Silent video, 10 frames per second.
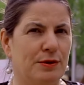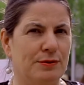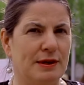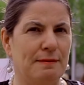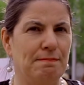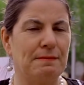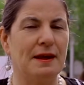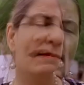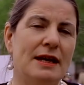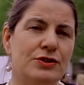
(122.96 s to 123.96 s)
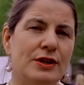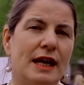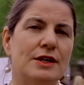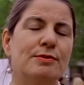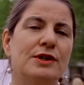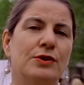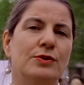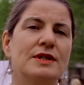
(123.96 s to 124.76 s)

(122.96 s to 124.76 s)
program. Mentoring, as we know,